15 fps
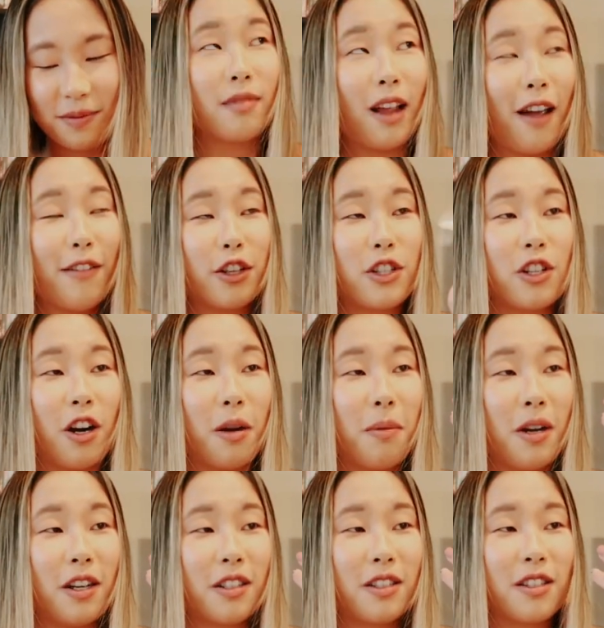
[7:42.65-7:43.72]
I have a
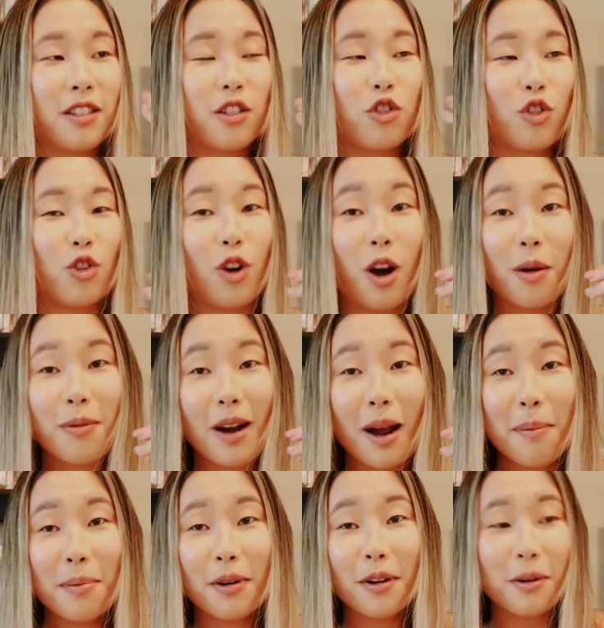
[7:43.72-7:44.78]
Starbucks straw
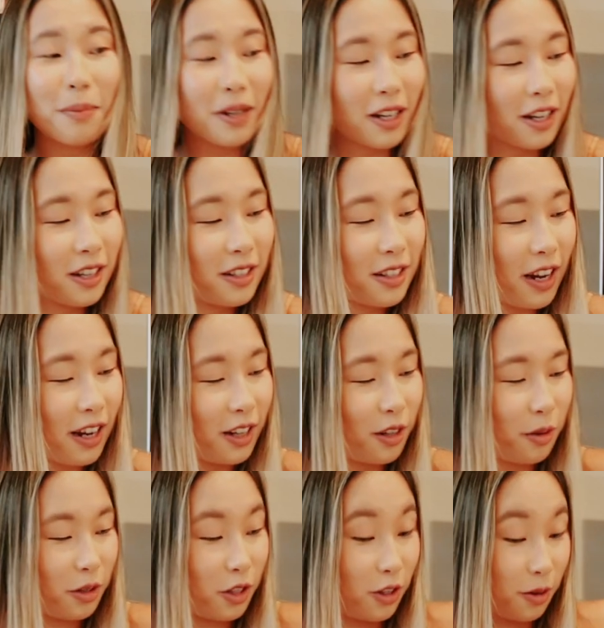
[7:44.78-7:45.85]
wrapper because I didn't
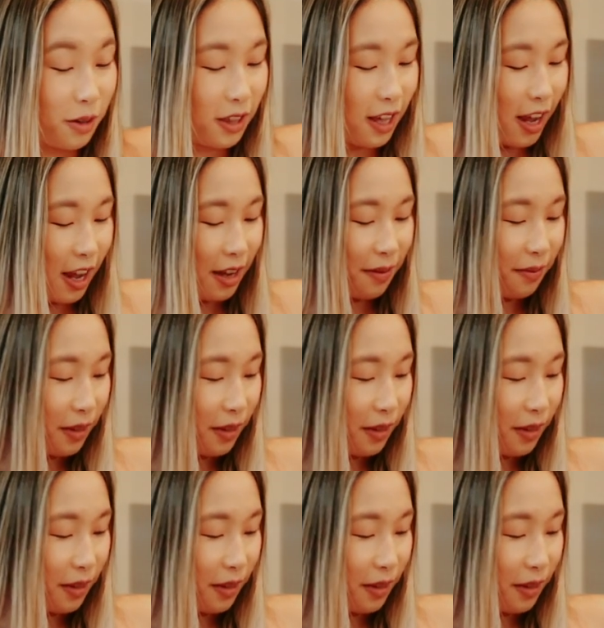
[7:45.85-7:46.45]
know what to do with that.